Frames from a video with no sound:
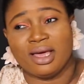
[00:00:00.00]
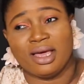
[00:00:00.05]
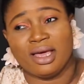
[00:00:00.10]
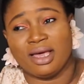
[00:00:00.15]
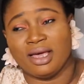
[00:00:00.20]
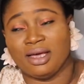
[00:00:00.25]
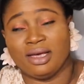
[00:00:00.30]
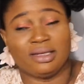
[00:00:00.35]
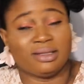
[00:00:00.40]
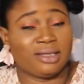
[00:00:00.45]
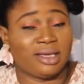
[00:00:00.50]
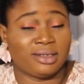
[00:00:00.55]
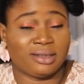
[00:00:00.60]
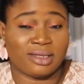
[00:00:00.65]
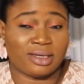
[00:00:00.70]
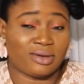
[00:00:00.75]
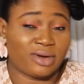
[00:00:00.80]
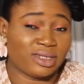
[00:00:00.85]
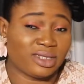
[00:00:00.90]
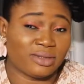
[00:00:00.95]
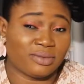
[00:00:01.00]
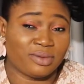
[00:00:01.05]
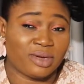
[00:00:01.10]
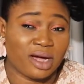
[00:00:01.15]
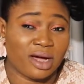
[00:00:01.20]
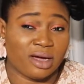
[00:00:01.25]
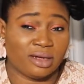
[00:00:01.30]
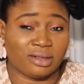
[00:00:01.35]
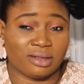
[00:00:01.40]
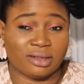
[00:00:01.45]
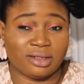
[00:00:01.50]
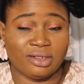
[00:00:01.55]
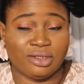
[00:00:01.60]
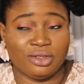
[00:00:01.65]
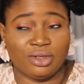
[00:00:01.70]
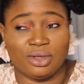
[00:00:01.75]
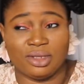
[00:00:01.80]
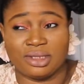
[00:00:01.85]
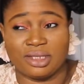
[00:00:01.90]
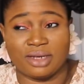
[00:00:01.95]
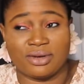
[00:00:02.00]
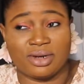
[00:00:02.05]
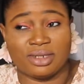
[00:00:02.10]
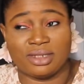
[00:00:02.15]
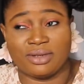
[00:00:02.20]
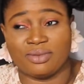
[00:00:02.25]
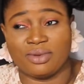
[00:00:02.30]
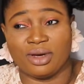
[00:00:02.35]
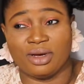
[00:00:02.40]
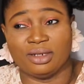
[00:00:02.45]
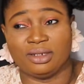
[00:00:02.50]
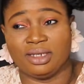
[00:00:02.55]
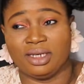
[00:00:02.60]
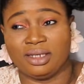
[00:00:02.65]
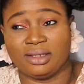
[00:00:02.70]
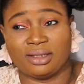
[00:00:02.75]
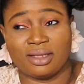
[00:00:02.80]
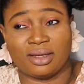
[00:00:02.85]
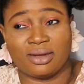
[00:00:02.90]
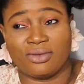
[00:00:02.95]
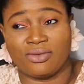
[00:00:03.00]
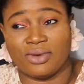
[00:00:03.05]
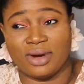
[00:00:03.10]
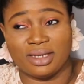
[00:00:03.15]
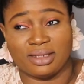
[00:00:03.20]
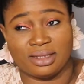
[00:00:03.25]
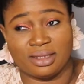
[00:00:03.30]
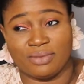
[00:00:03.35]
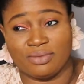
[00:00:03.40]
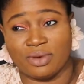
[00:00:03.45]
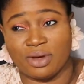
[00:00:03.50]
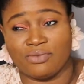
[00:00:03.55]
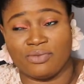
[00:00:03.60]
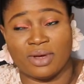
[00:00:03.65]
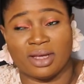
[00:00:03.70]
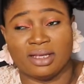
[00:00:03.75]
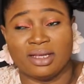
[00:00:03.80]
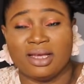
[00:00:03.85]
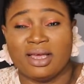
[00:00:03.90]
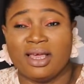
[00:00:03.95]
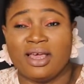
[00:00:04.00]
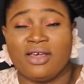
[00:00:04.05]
it's the grace of God, you know, it's the grace of God, it's the grace of God.